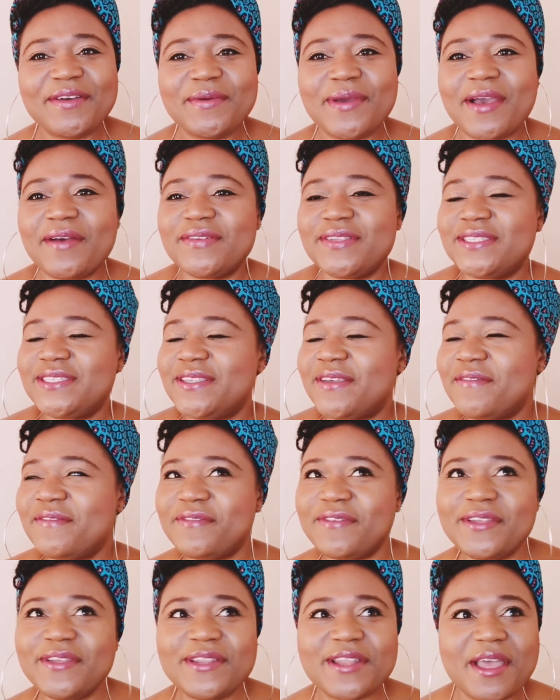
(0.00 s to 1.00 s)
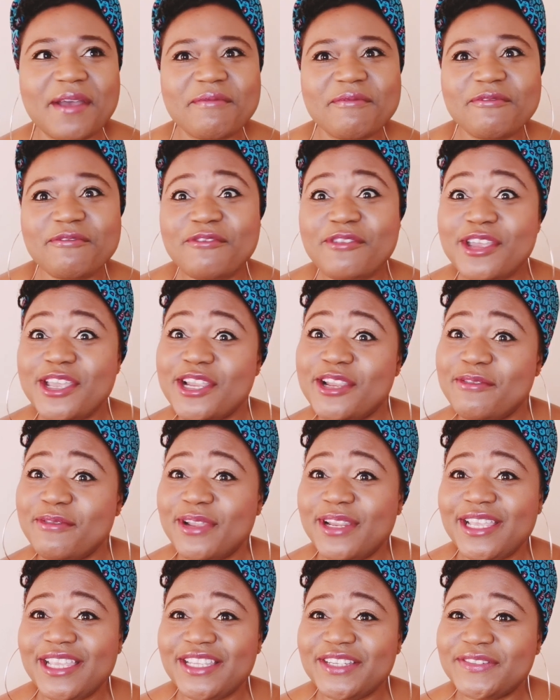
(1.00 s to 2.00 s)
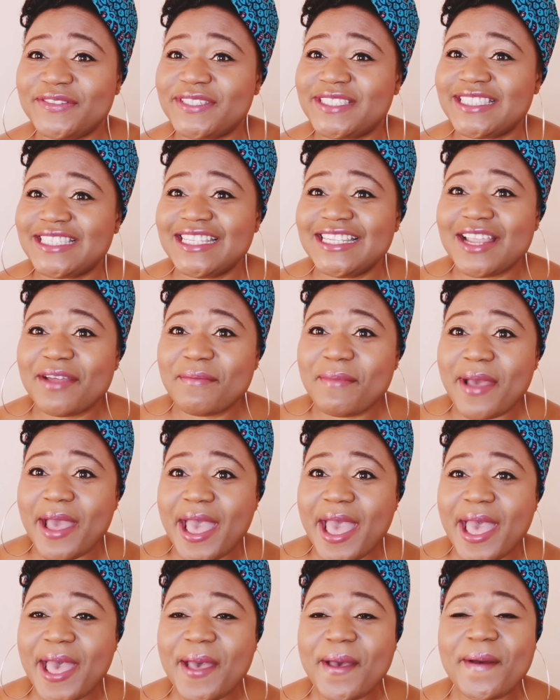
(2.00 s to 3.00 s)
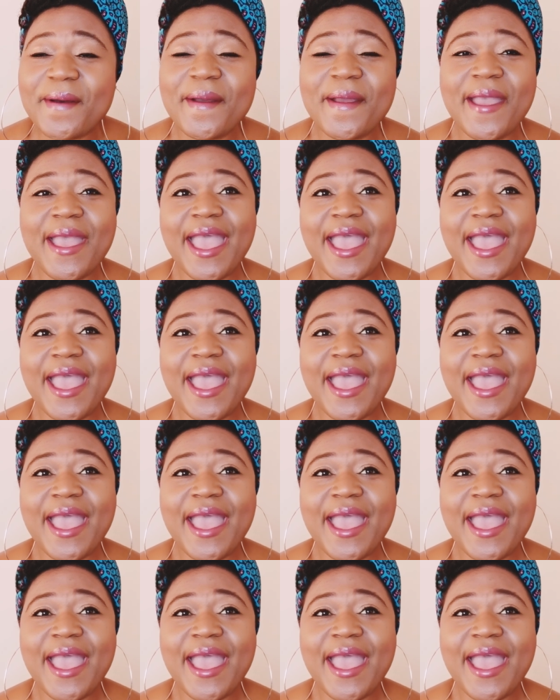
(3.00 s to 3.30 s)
We have something that I'm really interested about,